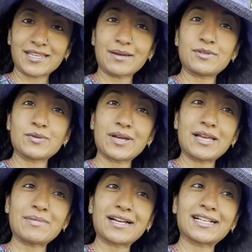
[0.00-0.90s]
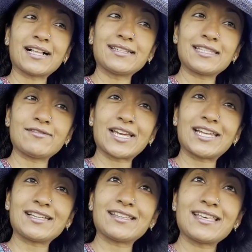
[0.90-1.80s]
I'm talking about
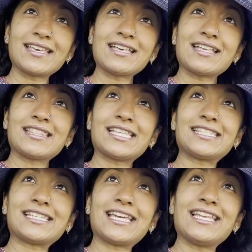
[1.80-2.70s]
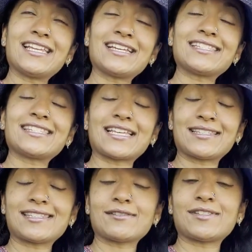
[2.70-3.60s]
cultivating this inner
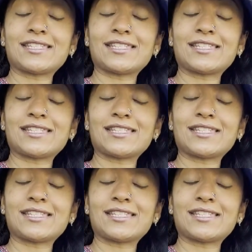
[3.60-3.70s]
sense of